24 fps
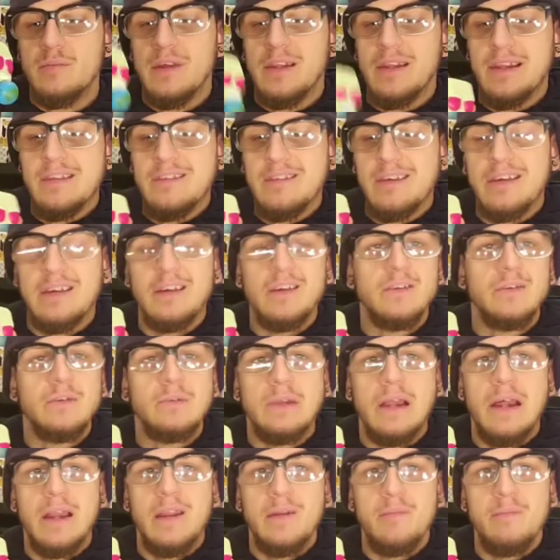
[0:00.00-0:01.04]
At least I can glue
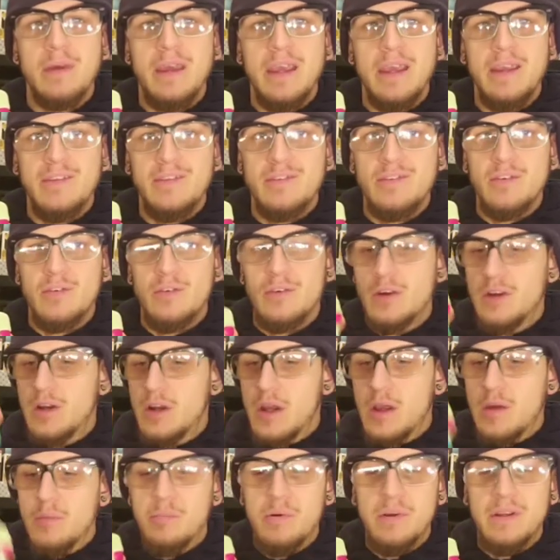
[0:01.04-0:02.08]
down the base or
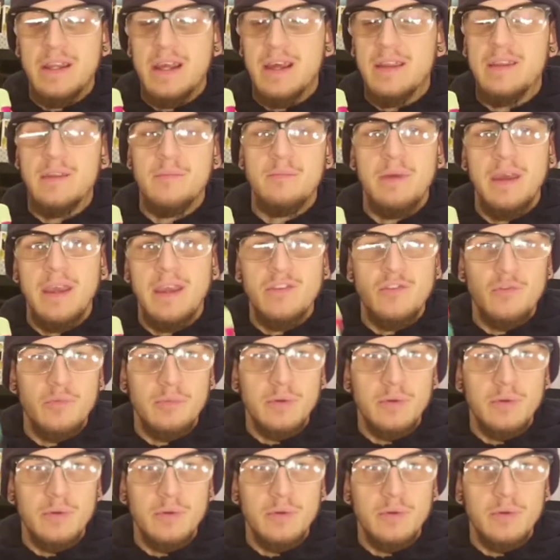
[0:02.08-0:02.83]
put down the base.